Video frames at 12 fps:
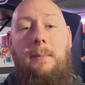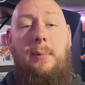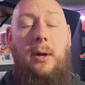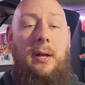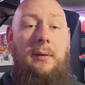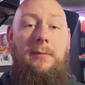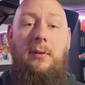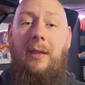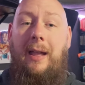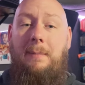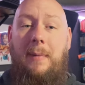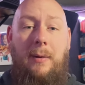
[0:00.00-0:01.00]
But for
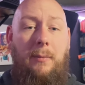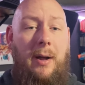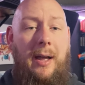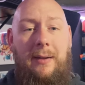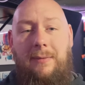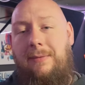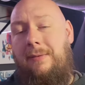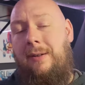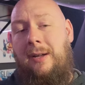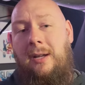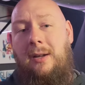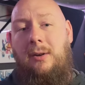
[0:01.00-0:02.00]
like my wife
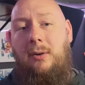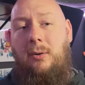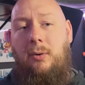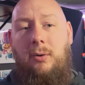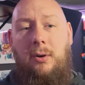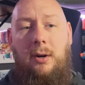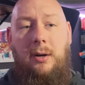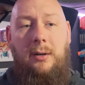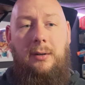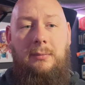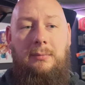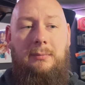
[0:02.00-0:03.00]

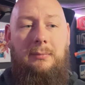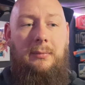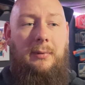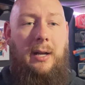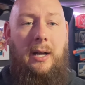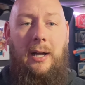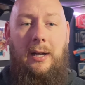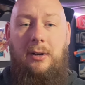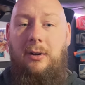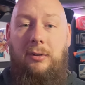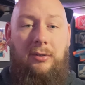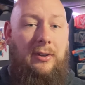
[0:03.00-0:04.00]
or
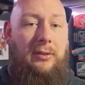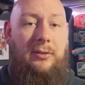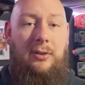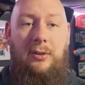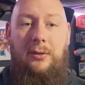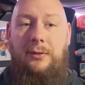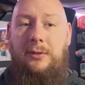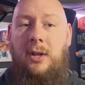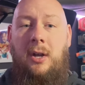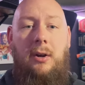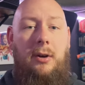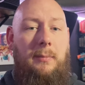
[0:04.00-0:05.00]
her sisters
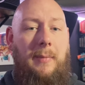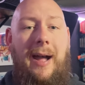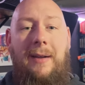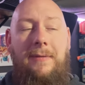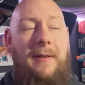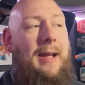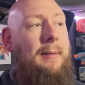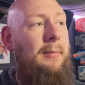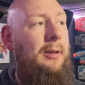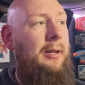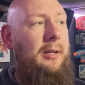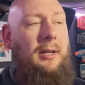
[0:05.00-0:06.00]
or my
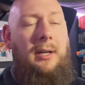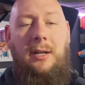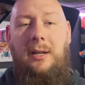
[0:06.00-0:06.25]
family,